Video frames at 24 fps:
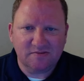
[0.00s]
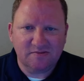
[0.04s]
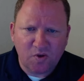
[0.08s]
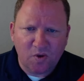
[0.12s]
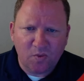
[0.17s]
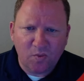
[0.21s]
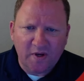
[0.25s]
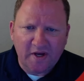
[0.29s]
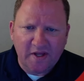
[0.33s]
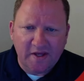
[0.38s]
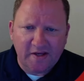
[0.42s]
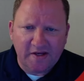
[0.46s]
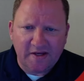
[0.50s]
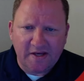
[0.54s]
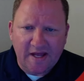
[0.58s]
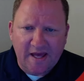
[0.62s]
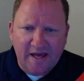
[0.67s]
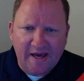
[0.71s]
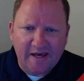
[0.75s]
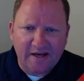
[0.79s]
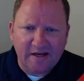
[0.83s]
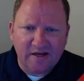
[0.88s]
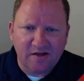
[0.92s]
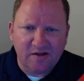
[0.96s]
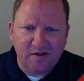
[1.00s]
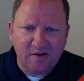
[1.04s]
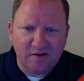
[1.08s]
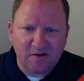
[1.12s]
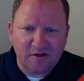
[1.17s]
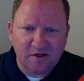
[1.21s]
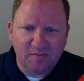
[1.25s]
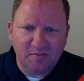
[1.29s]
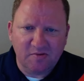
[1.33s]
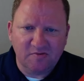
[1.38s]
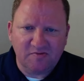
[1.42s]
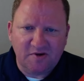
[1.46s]
So I went ahead and added a
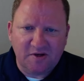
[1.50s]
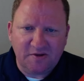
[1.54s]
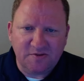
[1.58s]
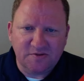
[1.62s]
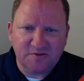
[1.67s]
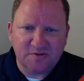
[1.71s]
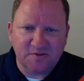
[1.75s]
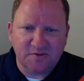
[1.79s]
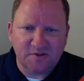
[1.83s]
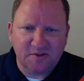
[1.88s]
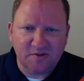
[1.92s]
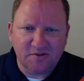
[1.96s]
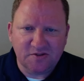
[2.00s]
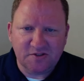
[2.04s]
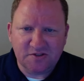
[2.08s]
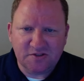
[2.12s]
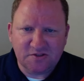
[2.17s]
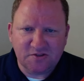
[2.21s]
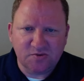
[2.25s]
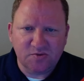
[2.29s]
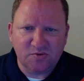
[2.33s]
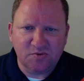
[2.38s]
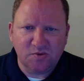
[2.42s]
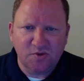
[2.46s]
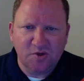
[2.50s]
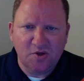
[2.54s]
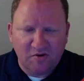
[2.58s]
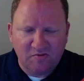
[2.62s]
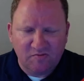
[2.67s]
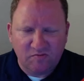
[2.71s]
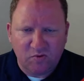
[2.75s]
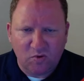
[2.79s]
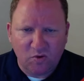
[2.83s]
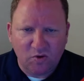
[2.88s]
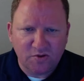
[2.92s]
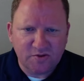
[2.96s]
couple values on here just to
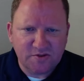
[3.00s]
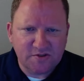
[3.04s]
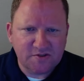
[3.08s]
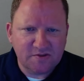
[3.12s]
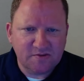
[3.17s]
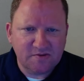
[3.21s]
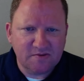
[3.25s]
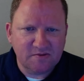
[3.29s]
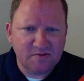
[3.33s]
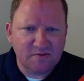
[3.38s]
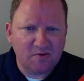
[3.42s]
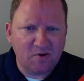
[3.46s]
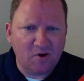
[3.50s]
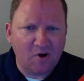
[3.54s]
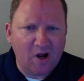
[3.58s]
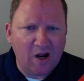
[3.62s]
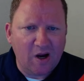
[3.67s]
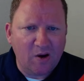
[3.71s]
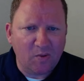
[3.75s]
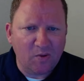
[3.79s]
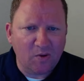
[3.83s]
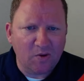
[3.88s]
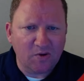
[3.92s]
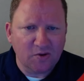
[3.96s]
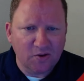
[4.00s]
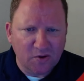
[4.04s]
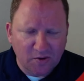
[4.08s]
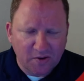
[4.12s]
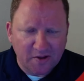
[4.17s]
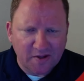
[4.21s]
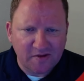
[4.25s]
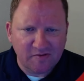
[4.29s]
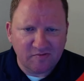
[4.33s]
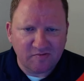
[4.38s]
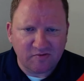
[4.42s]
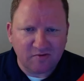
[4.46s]
reinforce our
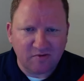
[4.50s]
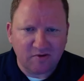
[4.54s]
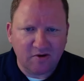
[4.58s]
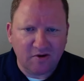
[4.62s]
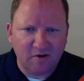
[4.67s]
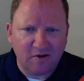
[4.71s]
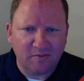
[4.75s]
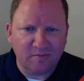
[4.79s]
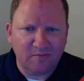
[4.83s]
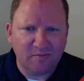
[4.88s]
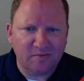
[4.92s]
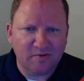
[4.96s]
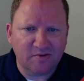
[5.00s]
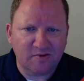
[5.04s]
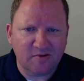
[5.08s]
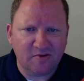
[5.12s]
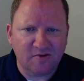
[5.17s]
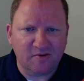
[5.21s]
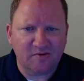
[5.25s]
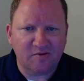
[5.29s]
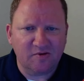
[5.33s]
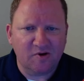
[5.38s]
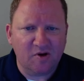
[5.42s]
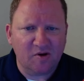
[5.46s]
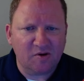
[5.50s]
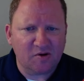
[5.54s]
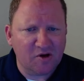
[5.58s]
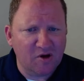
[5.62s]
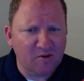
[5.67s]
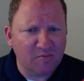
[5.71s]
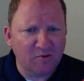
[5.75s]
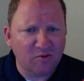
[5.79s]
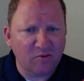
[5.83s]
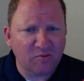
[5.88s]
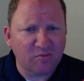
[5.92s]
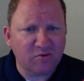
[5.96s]
learning from a
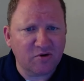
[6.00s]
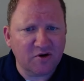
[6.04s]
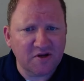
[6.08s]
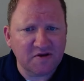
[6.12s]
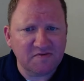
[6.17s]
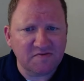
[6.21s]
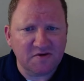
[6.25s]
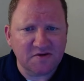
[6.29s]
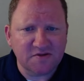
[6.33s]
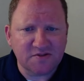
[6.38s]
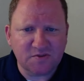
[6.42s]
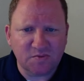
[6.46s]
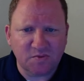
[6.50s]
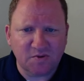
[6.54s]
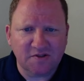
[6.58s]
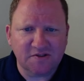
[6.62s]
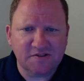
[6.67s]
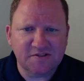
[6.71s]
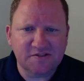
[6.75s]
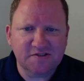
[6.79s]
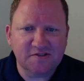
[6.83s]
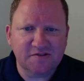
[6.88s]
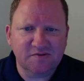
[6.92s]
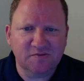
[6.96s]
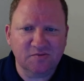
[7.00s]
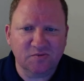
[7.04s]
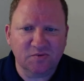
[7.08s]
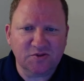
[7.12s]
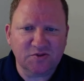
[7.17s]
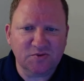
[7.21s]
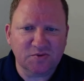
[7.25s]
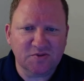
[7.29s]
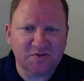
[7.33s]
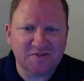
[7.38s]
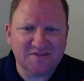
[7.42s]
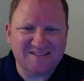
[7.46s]
couple previous ones,
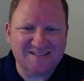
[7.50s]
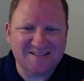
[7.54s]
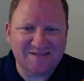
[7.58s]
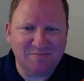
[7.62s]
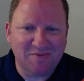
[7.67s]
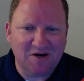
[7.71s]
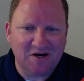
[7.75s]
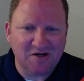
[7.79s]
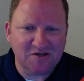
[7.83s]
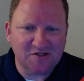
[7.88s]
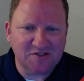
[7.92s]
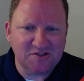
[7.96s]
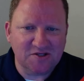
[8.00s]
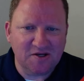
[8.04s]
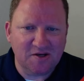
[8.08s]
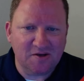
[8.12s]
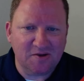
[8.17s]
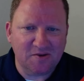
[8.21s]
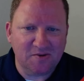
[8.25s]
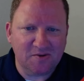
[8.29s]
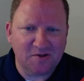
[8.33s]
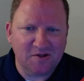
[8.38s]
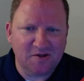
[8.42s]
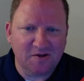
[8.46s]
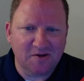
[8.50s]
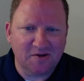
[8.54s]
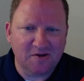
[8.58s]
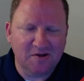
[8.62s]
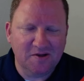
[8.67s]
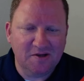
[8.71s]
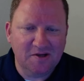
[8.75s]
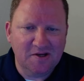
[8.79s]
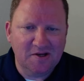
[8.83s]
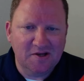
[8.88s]
which was the box shadow here.